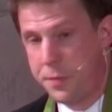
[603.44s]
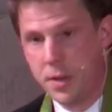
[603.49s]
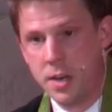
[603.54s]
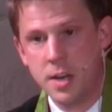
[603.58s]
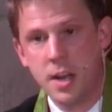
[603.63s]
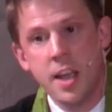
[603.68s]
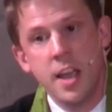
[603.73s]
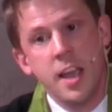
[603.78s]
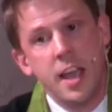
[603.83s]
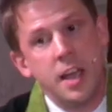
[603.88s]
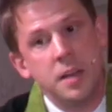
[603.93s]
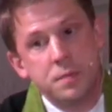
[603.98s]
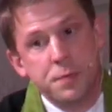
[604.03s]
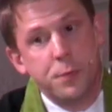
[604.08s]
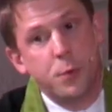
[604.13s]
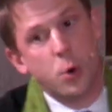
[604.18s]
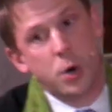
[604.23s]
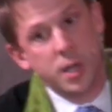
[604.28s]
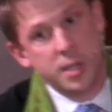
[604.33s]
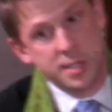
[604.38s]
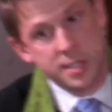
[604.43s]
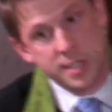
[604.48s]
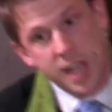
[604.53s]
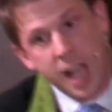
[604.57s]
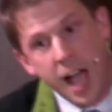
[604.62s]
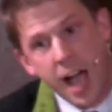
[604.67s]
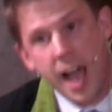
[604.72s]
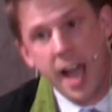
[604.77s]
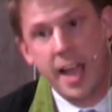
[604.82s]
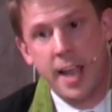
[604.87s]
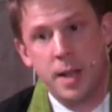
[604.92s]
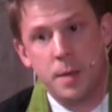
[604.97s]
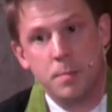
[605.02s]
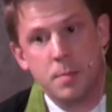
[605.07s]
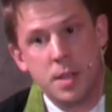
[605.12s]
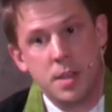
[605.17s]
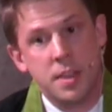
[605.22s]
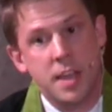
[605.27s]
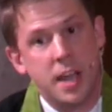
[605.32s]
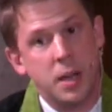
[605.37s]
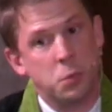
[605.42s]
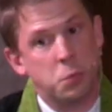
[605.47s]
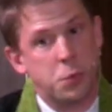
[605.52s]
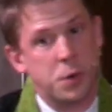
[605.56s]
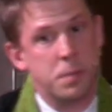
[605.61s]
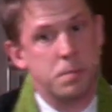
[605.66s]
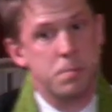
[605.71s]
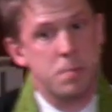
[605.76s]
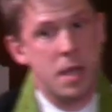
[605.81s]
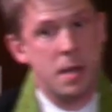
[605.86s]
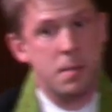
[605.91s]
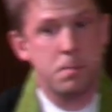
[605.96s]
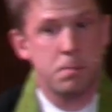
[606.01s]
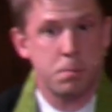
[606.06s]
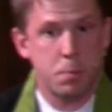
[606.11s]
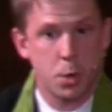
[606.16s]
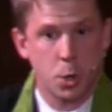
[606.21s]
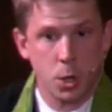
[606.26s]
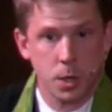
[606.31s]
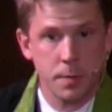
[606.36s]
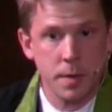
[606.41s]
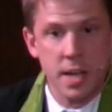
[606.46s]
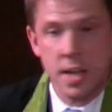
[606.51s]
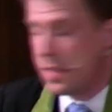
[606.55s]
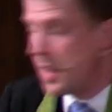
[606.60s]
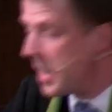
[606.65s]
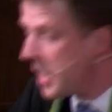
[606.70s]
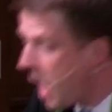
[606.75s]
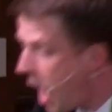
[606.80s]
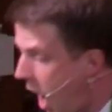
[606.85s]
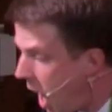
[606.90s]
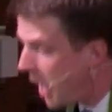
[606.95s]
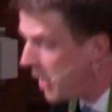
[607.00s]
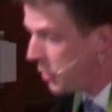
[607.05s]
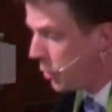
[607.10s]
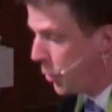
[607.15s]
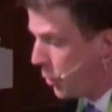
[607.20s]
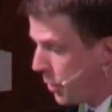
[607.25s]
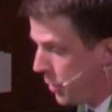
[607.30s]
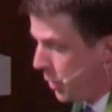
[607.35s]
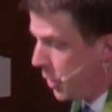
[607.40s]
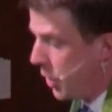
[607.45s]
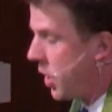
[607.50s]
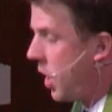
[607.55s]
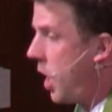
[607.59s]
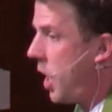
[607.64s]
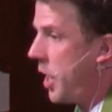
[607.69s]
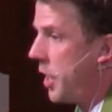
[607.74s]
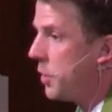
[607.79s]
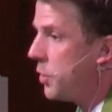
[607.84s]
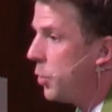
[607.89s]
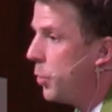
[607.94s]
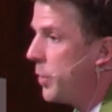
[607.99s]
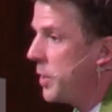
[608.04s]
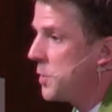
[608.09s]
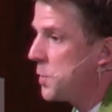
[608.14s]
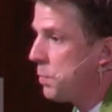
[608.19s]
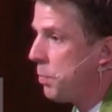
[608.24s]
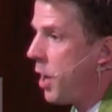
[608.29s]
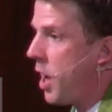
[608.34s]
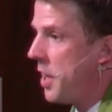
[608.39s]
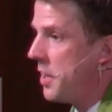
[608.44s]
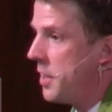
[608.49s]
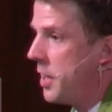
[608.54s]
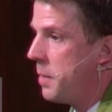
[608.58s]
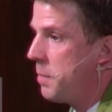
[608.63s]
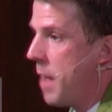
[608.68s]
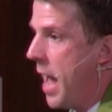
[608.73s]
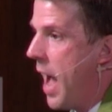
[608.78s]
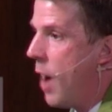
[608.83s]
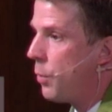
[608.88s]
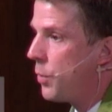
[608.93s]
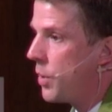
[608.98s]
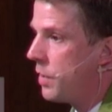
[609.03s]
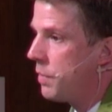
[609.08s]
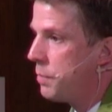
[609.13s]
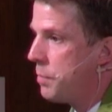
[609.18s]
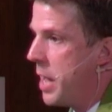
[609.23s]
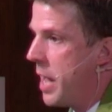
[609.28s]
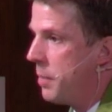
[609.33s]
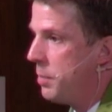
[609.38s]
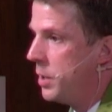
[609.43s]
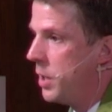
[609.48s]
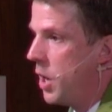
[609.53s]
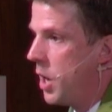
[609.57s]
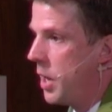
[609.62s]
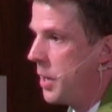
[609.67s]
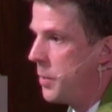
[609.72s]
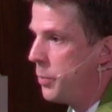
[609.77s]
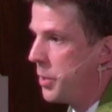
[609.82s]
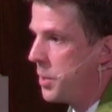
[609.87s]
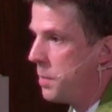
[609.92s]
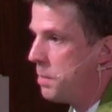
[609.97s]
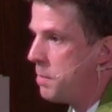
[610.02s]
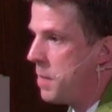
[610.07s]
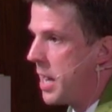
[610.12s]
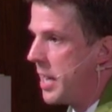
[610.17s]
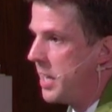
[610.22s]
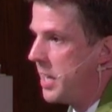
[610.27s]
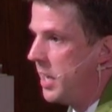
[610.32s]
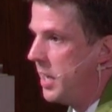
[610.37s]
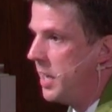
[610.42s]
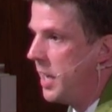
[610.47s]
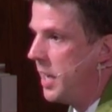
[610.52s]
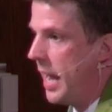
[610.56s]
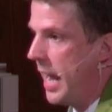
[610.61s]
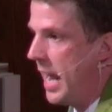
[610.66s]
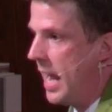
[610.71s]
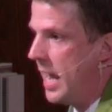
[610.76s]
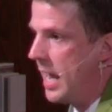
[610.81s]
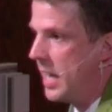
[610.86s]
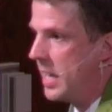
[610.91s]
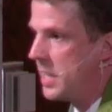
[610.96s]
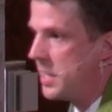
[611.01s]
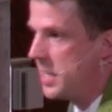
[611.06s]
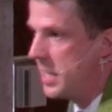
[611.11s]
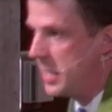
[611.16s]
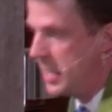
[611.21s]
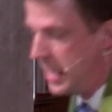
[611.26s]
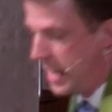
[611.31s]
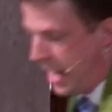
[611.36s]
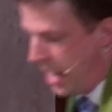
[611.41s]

And, and for a time, they remember. They honor the God who has brought them out of Babylon with a mighty hand and an